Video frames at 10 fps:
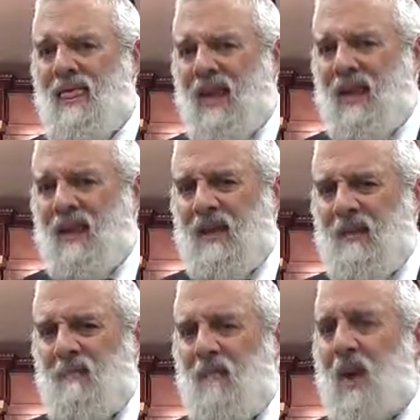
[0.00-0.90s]
that he
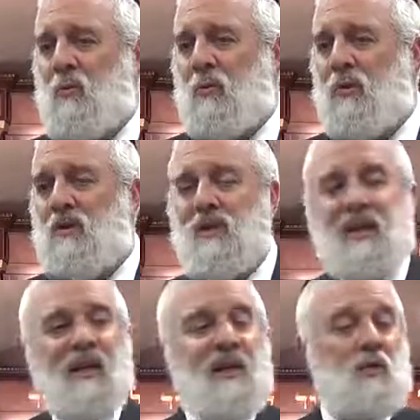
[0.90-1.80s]
made with us
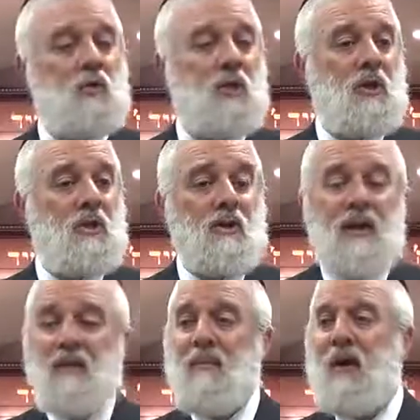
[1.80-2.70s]
like a Kedushin,
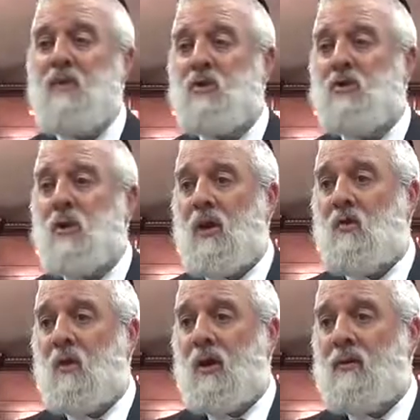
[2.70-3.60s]
a marriage
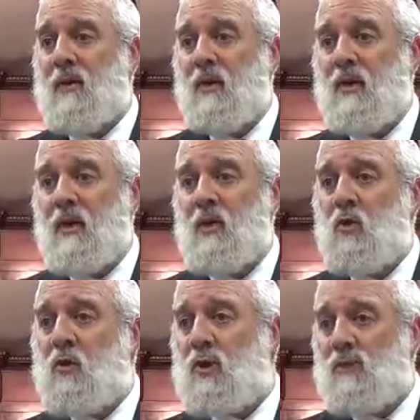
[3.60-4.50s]
contract. He
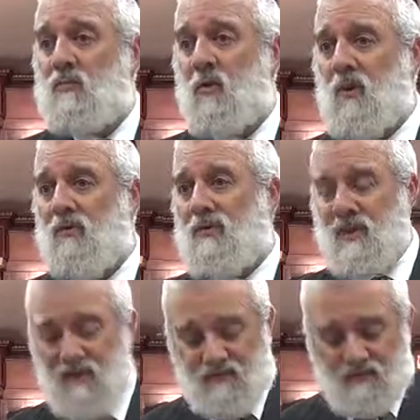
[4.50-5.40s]
took us for
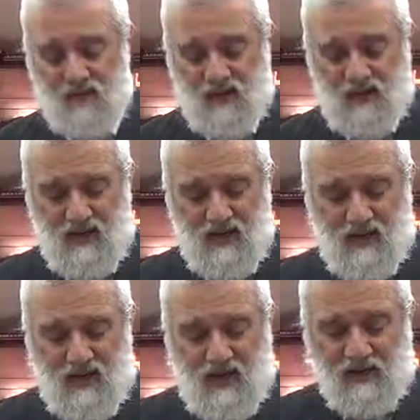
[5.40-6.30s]
himself.
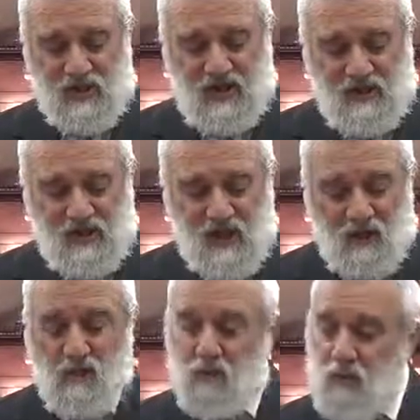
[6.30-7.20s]

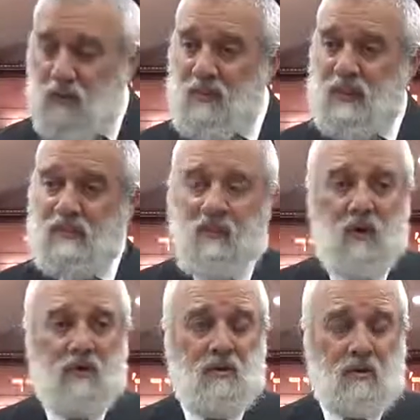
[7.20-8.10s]
Shekidishanu, through the
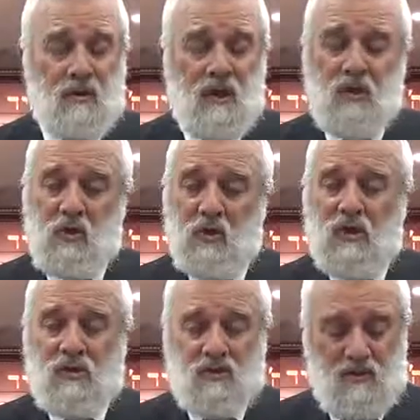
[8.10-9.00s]
mitzvot, he took
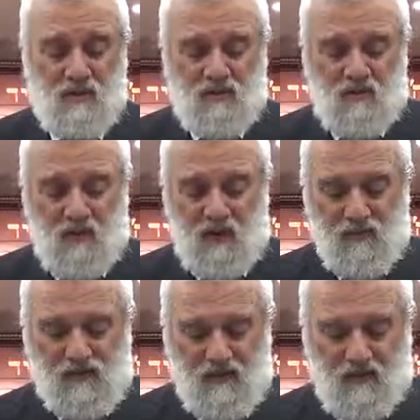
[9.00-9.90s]
us for
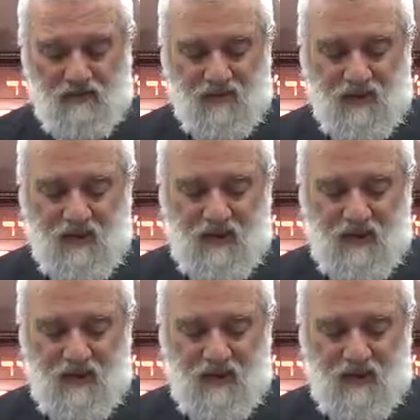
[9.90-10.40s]
himself.